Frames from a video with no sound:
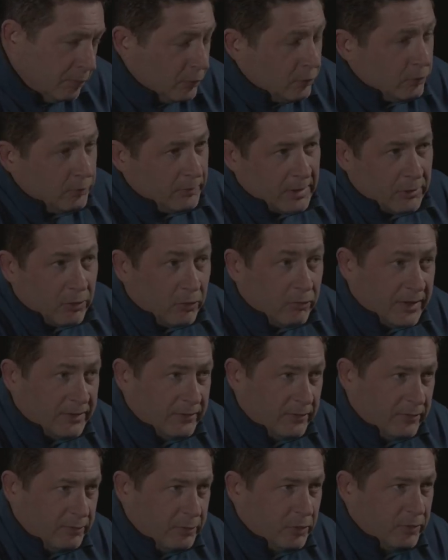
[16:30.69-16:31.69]
Boom, I go
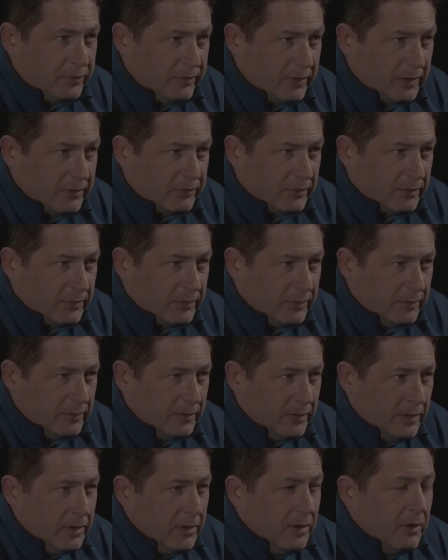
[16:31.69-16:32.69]
right to the sports section
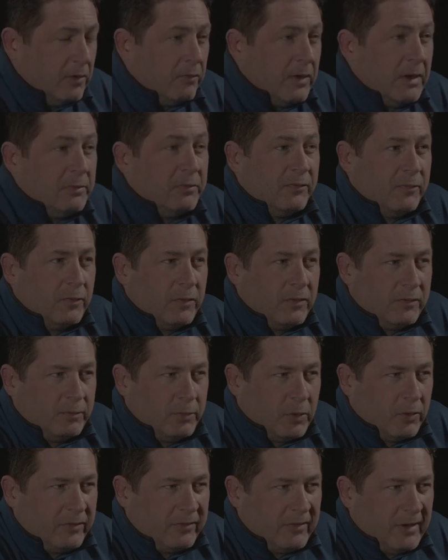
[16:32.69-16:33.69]
right before the
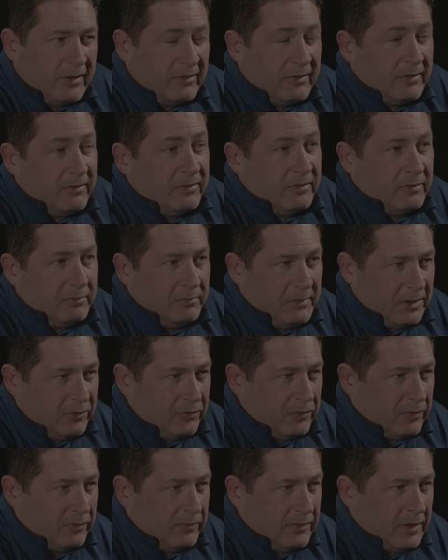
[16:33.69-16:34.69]
sports section is the
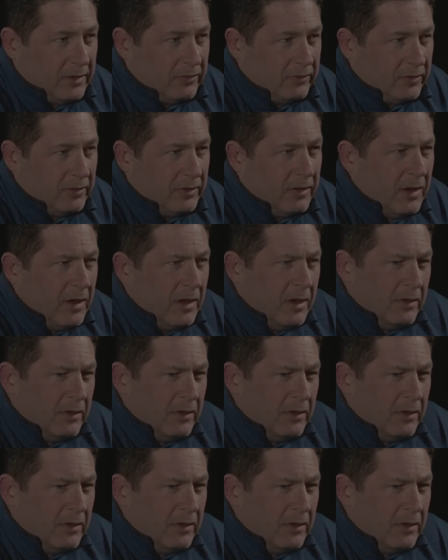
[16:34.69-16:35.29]
metro section.